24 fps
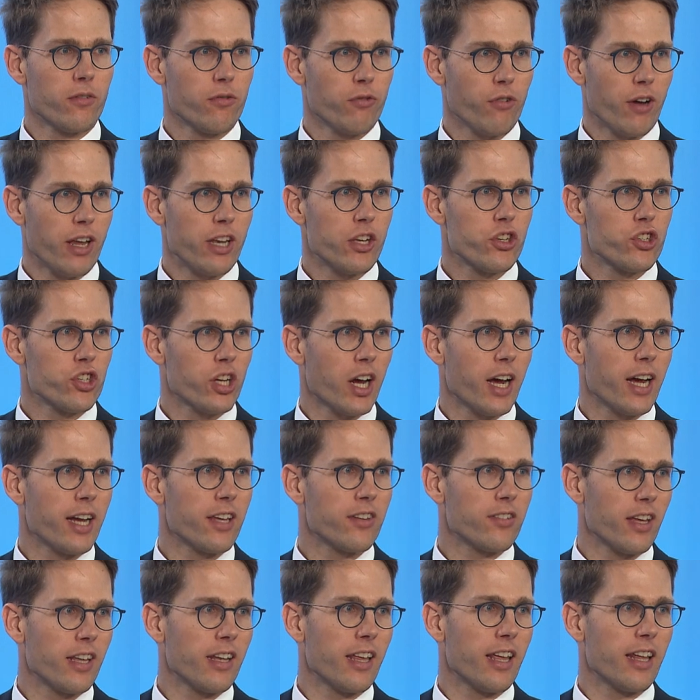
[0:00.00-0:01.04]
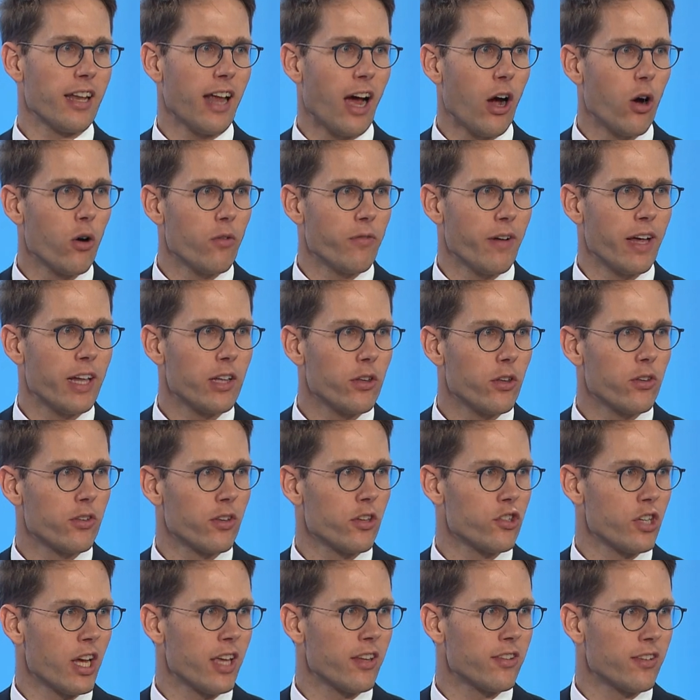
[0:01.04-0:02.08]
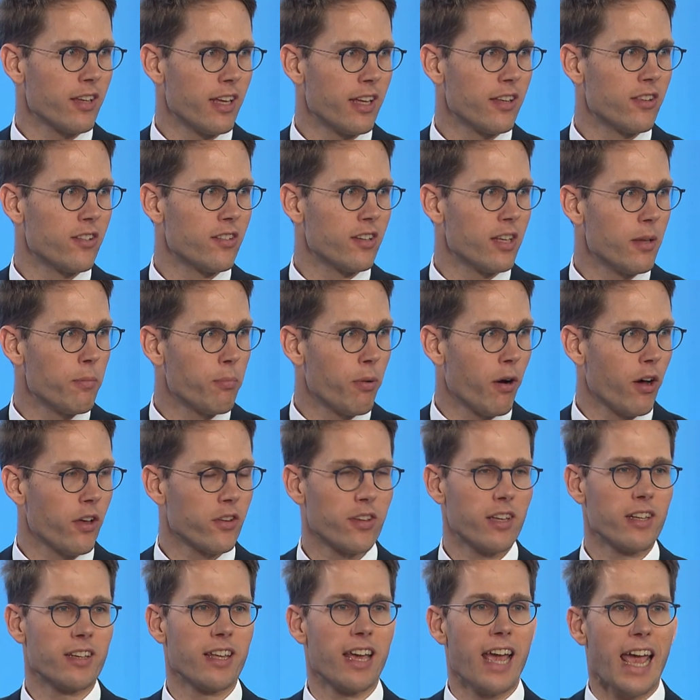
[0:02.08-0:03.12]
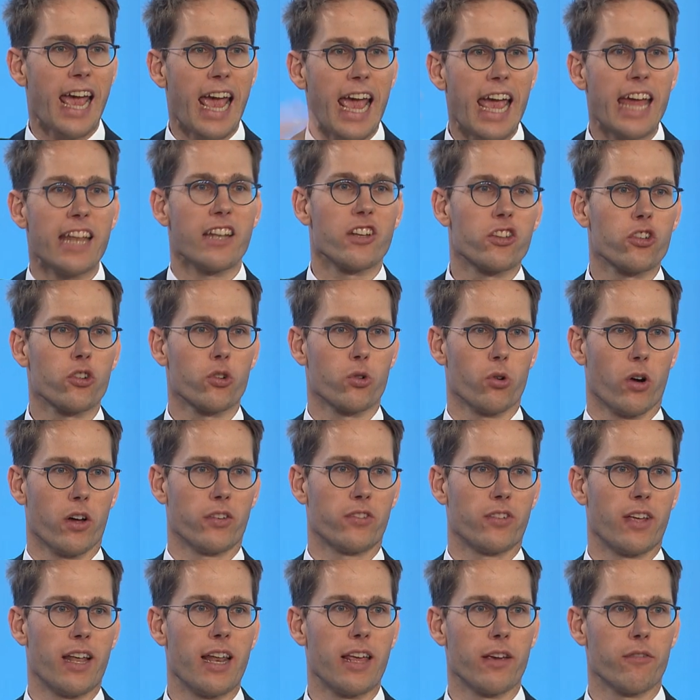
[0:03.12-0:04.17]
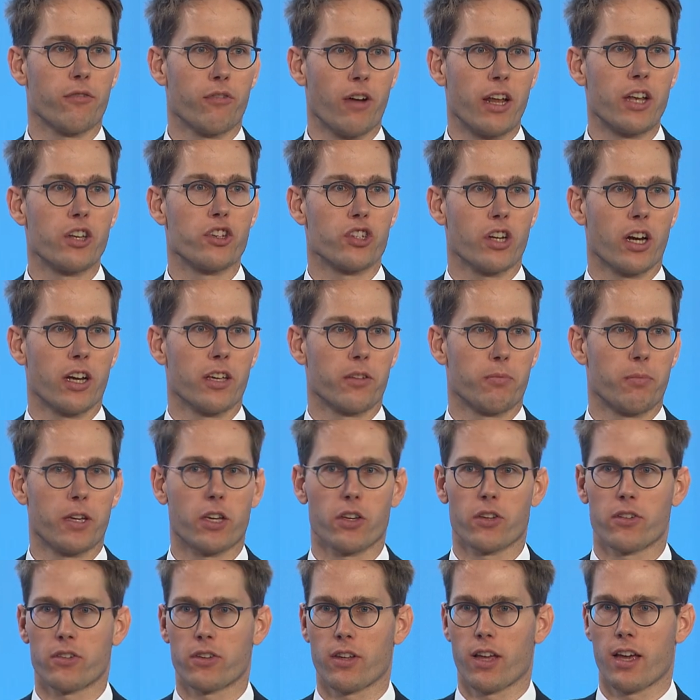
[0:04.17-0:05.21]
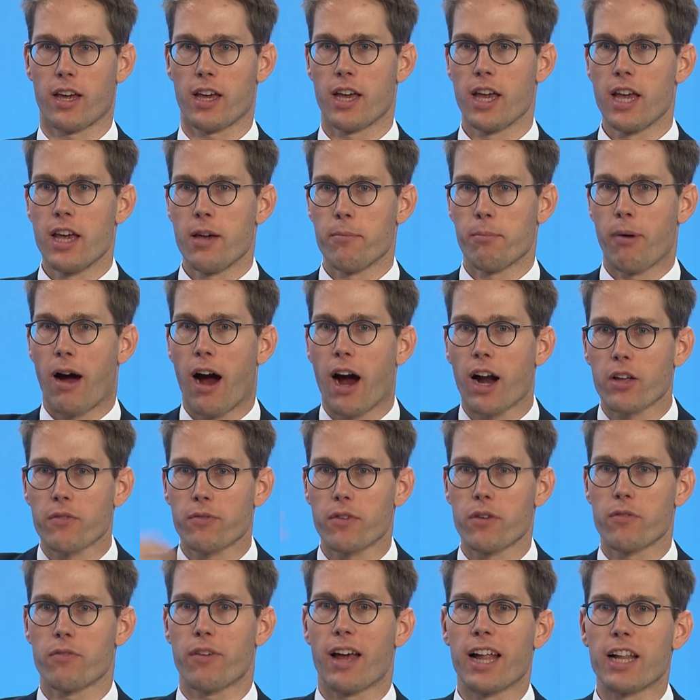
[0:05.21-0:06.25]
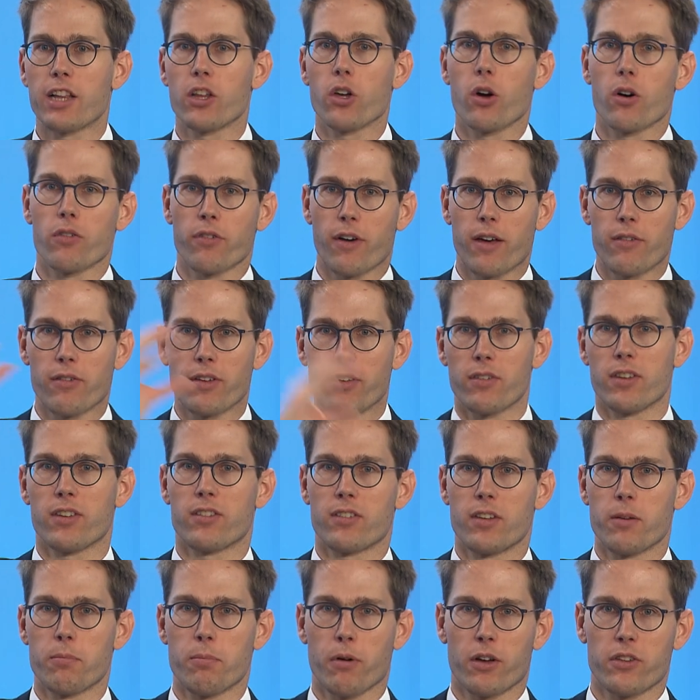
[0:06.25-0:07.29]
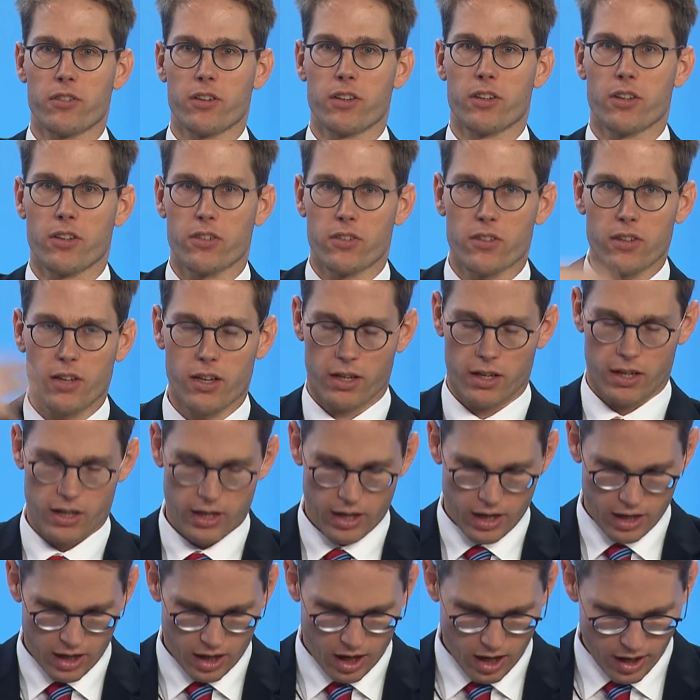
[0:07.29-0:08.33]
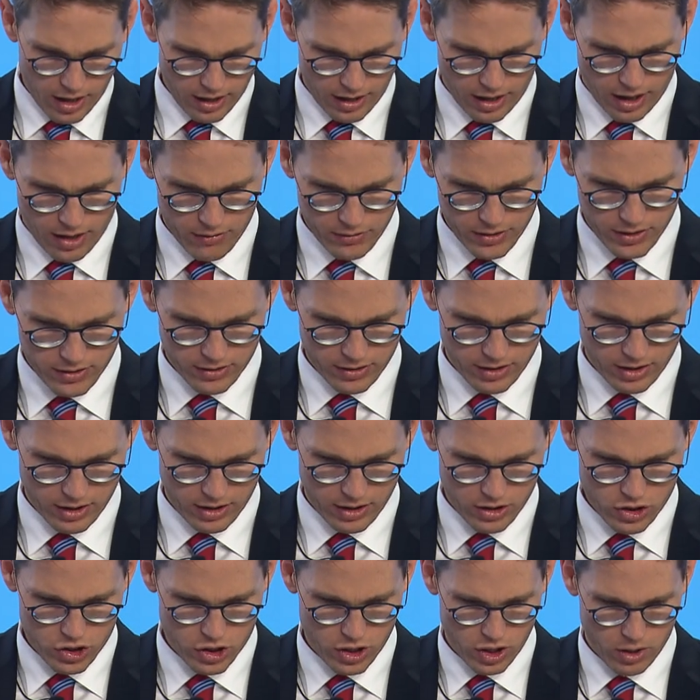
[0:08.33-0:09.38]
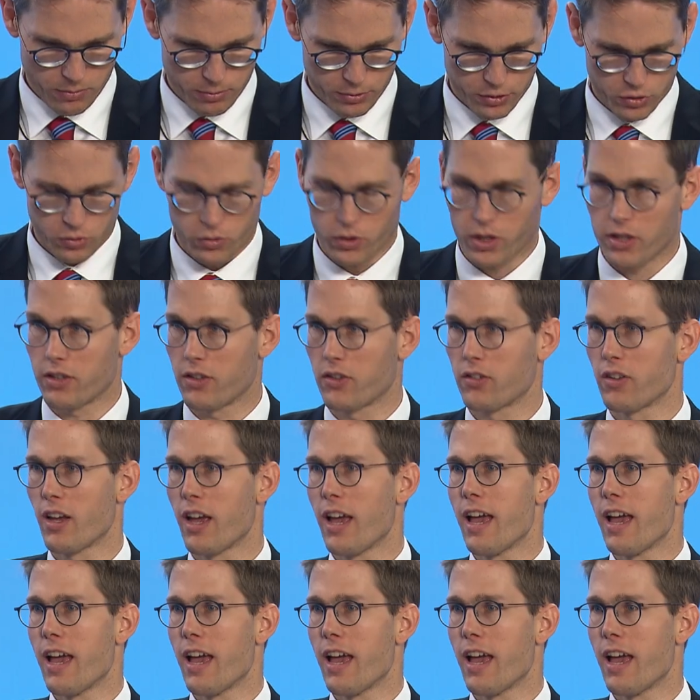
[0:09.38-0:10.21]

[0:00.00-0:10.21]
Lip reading: franchise, and in our value suggests it's deposit and cross-selling franchise, because part of the value of having these depositors are these additional opportunities.